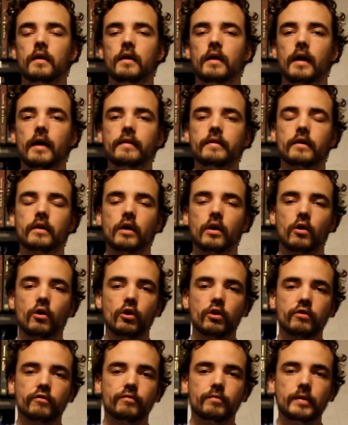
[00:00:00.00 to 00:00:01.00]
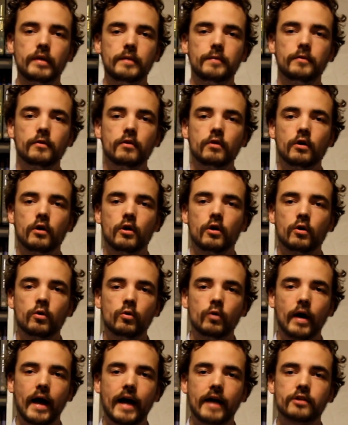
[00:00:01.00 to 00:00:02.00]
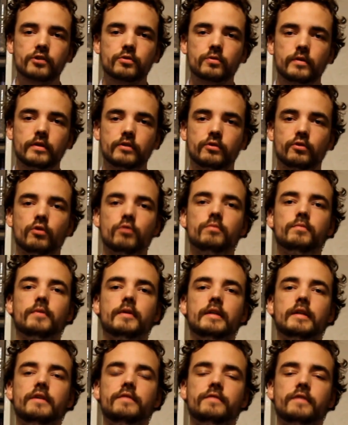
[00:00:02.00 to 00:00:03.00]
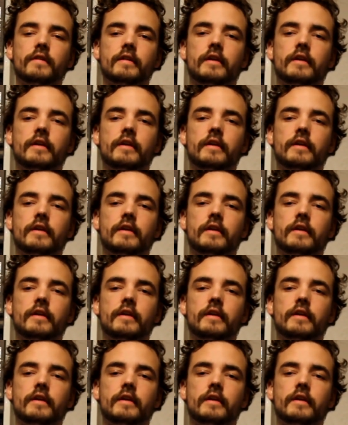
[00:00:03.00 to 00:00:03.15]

and there are a lot of people who actually don't believe that